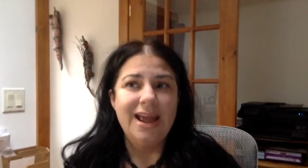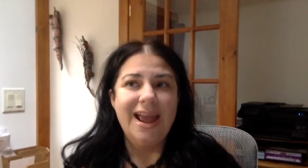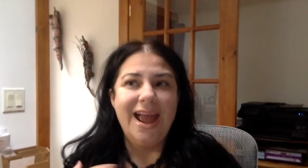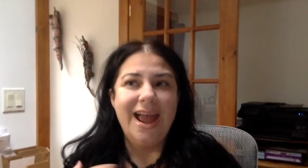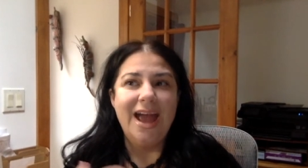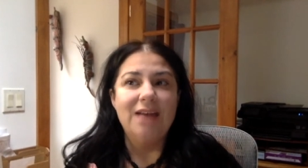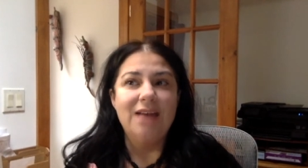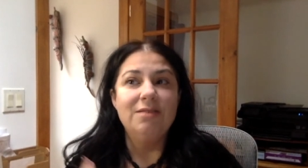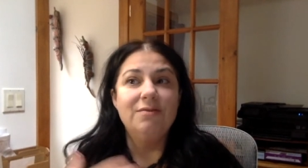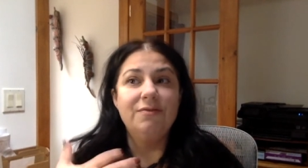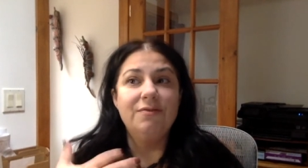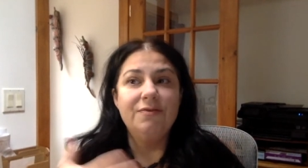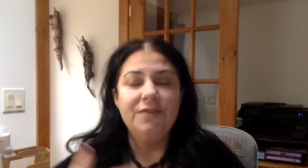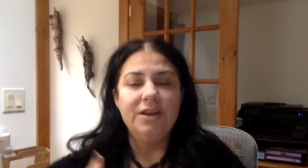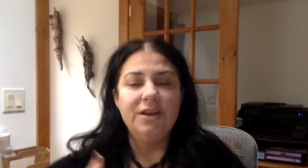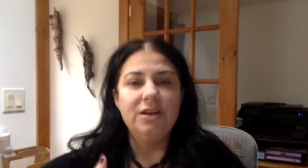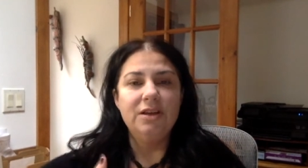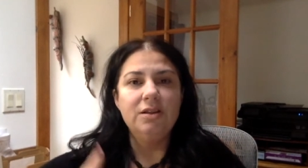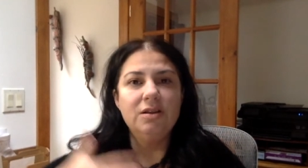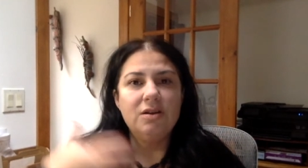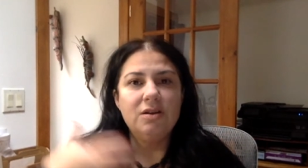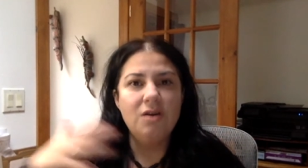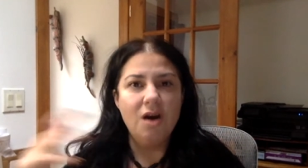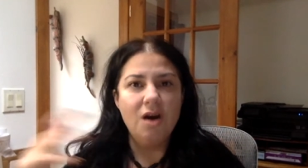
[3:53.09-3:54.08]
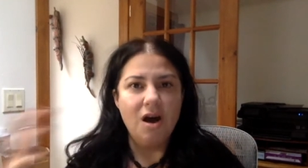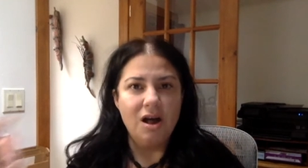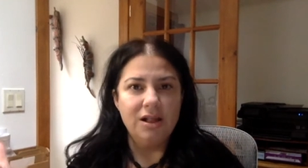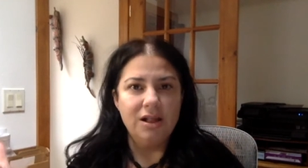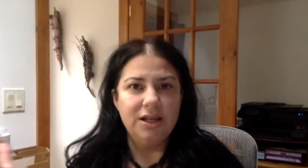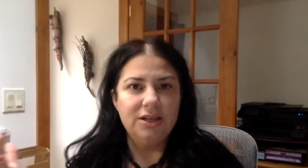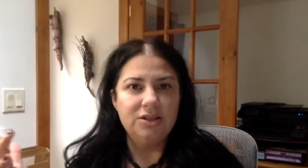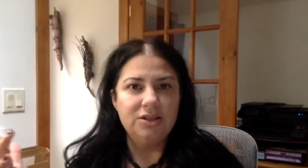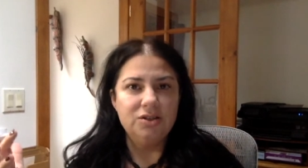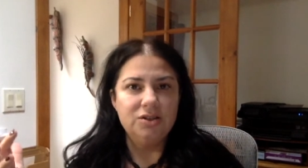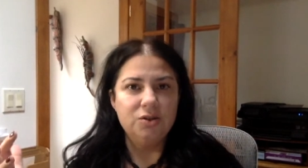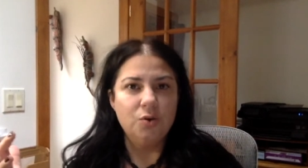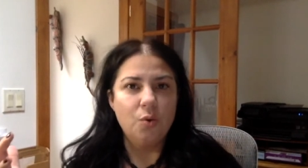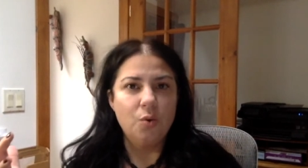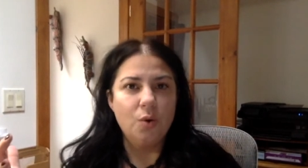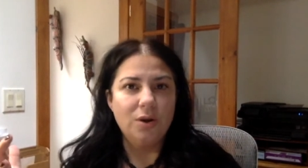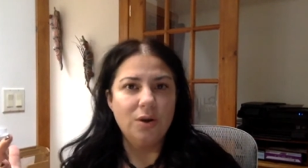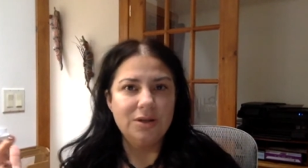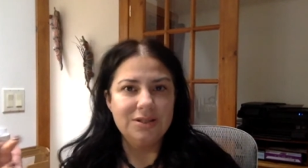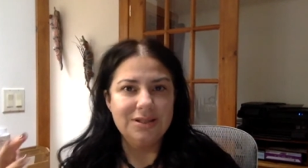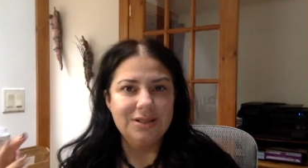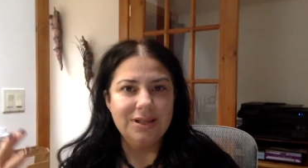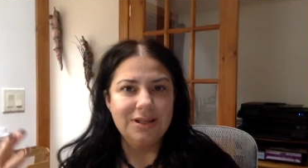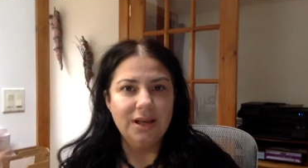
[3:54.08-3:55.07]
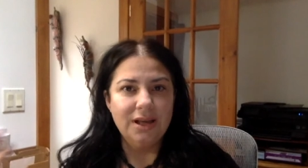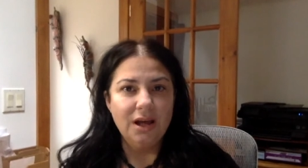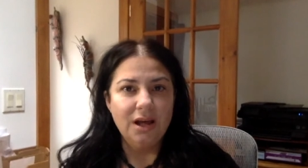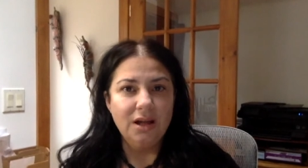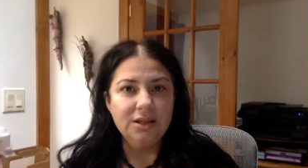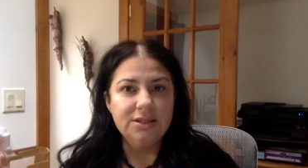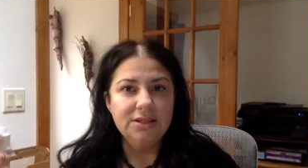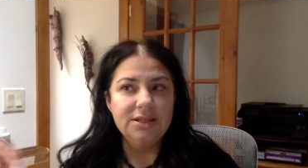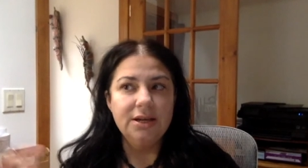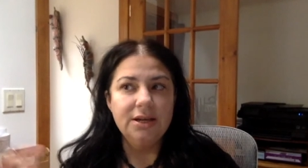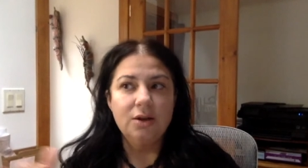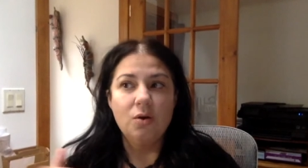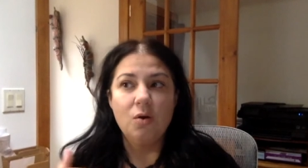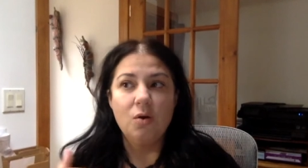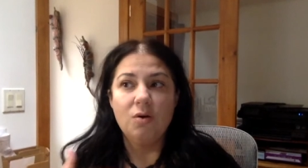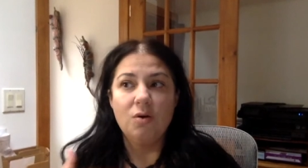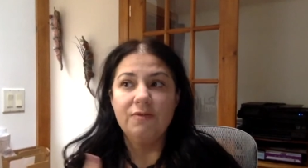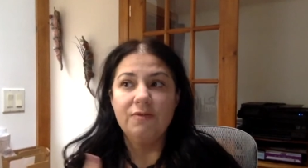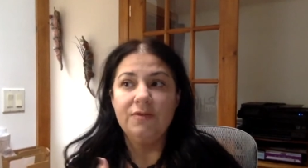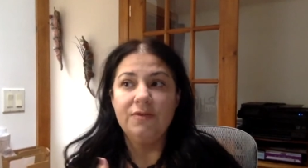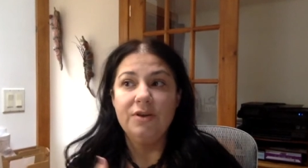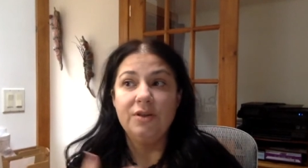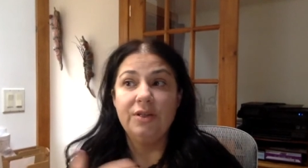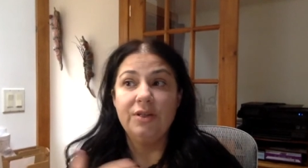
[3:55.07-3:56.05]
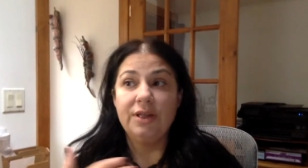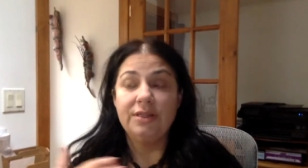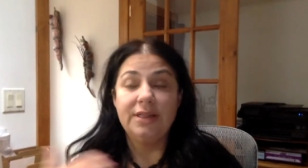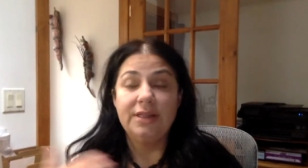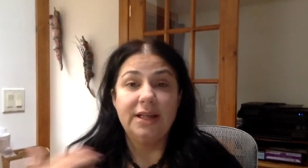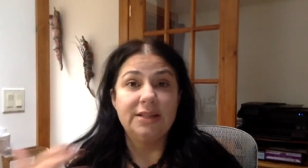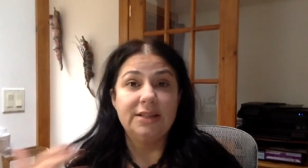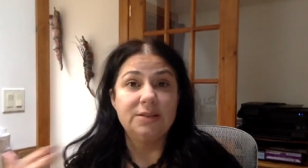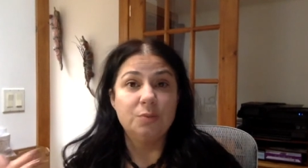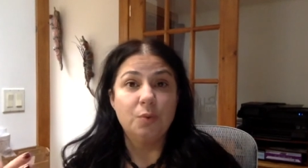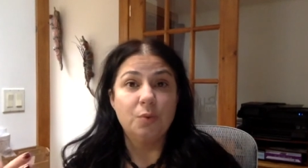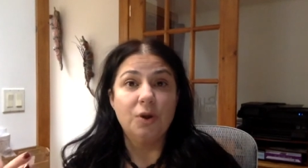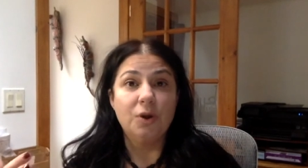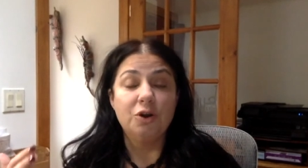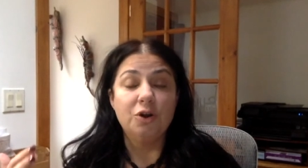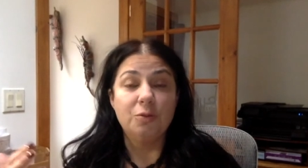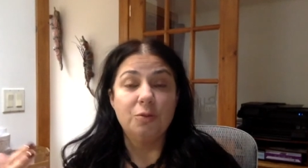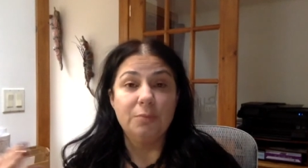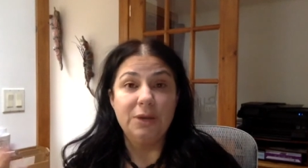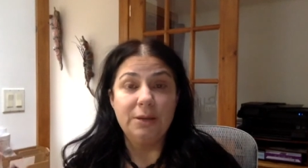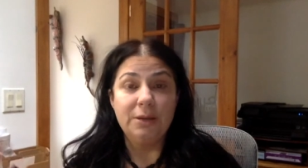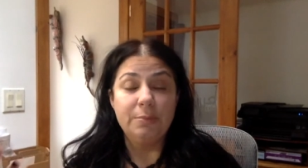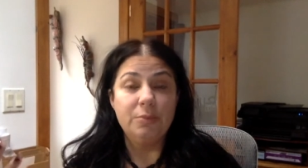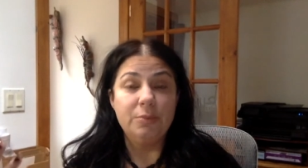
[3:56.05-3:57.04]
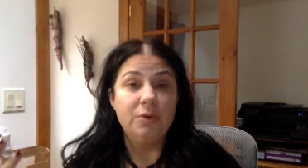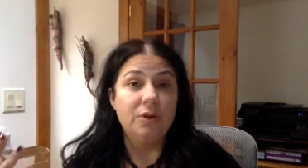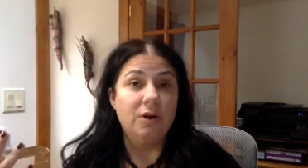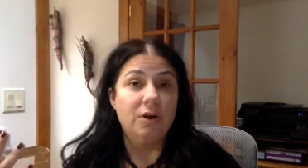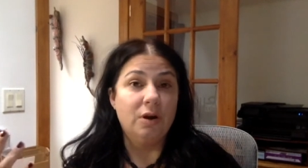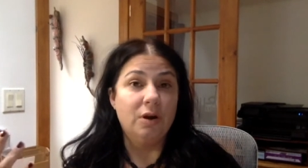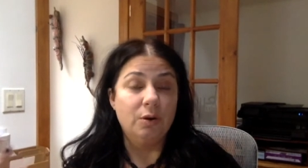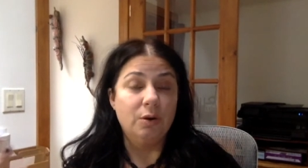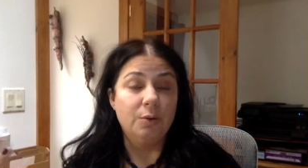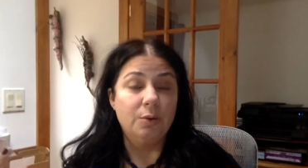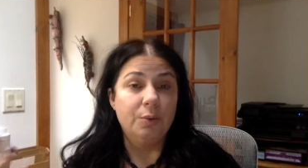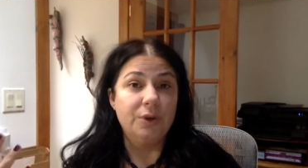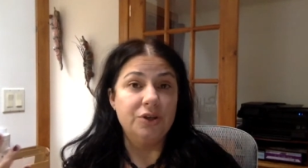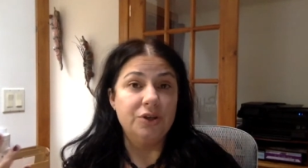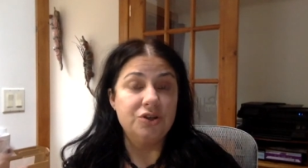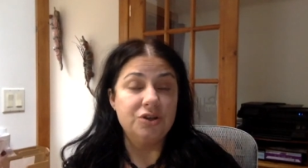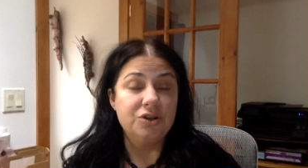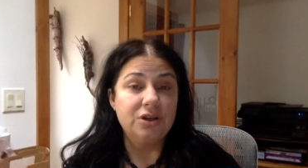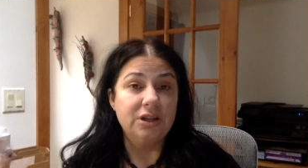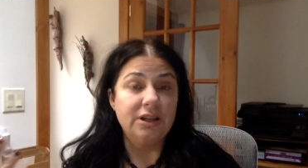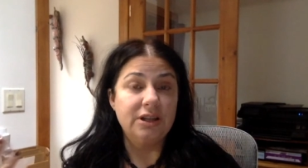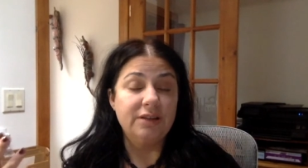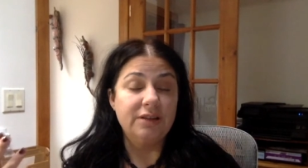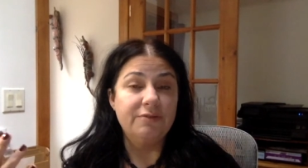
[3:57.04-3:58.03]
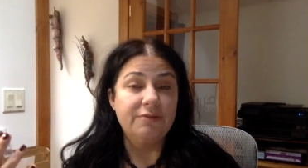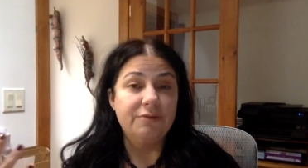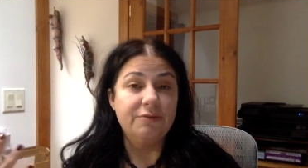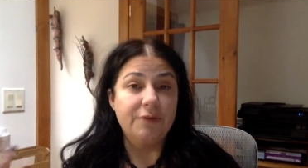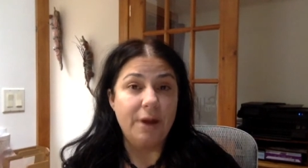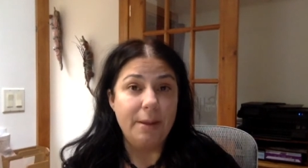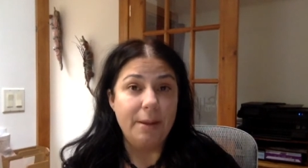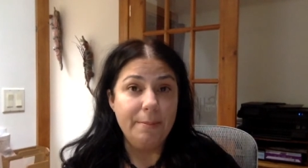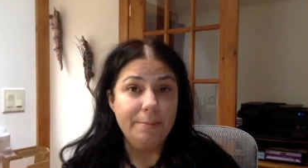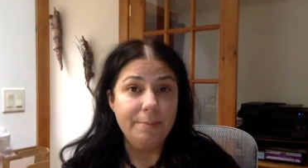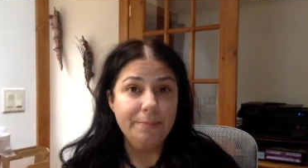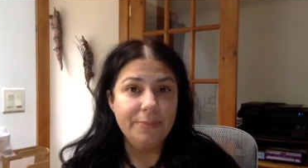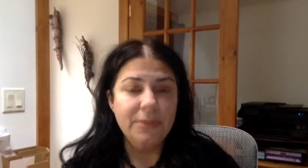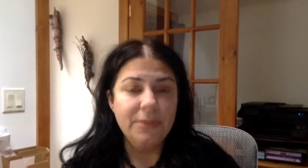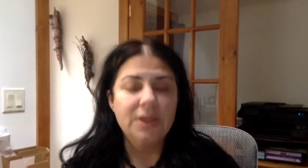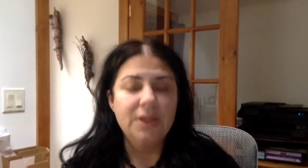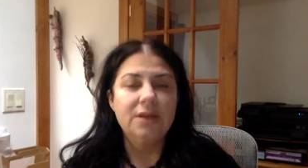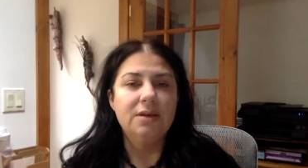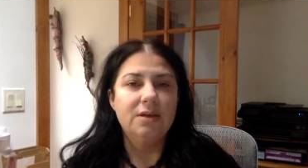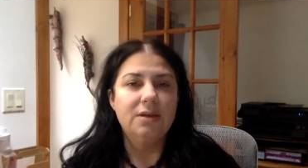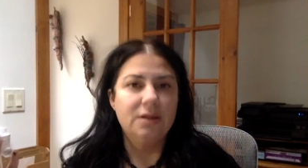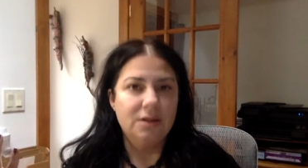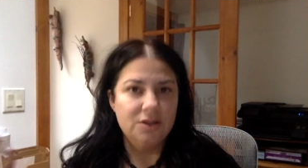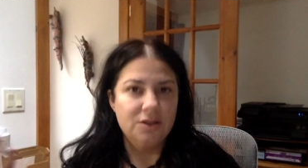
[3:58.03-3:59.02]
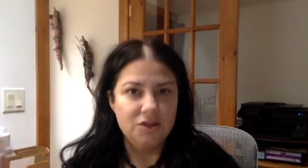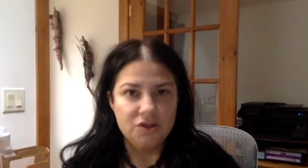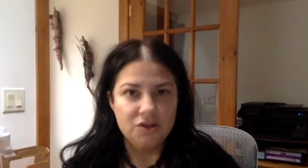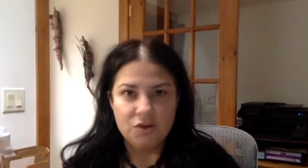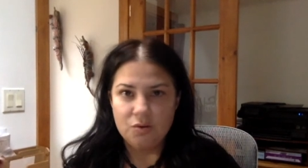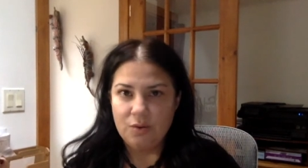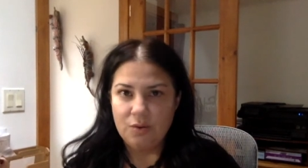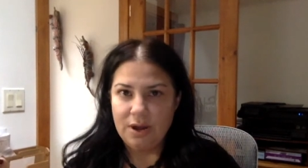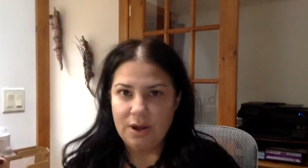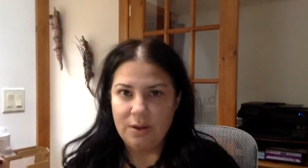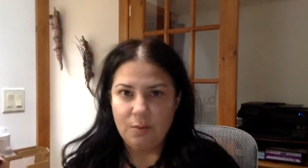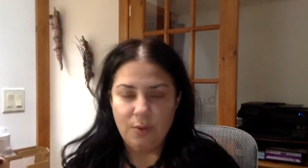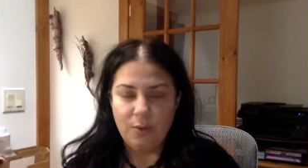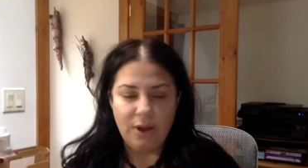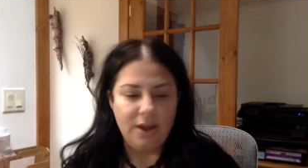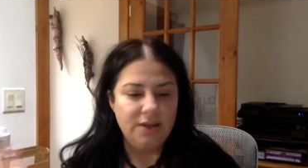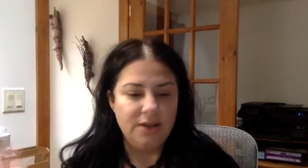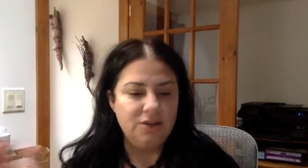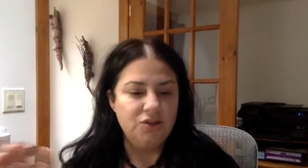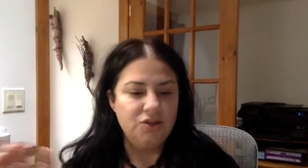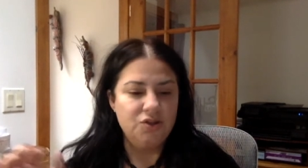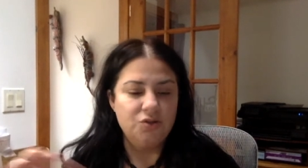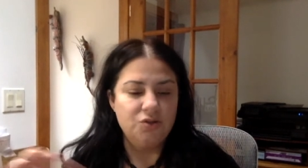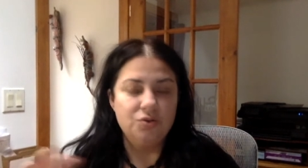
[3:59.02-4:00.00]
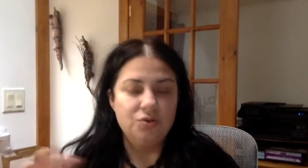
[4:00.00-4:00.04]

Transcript: and feel a calling towards the Celtic or feel that that's where your people are originally from it's a great way to